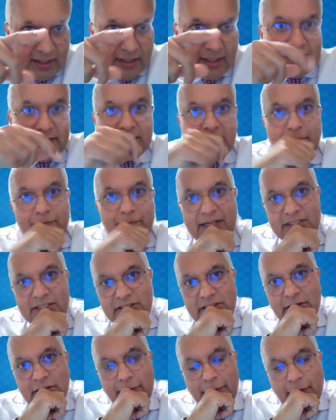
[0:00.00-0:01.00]
It's a
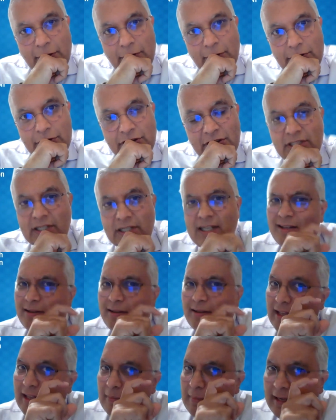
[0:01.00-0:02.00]
compassionate approach.
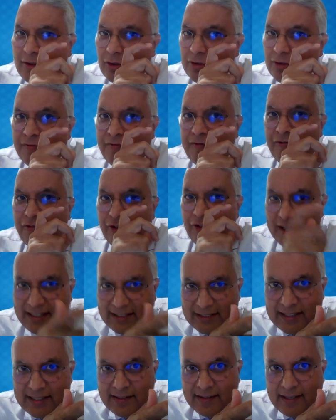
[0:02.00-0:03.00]
They may not phrase
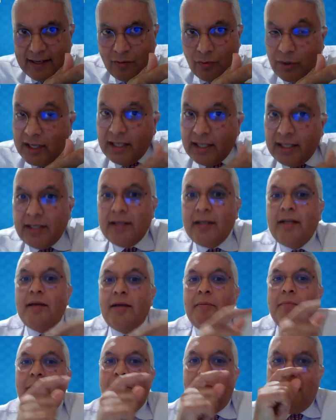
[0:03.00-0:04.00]
it in that way,
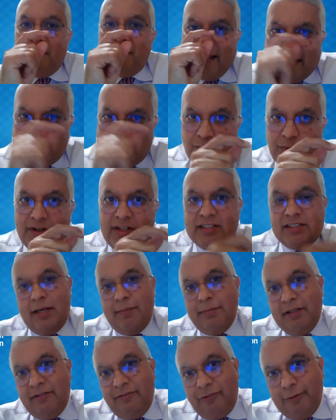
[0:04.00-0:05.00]
but that's where it's
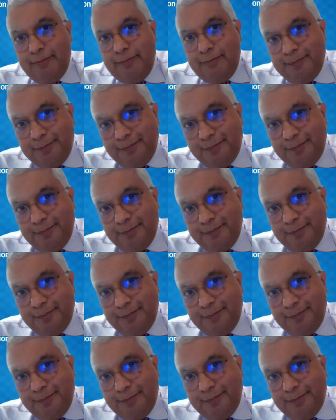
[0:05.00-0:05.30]
coming from.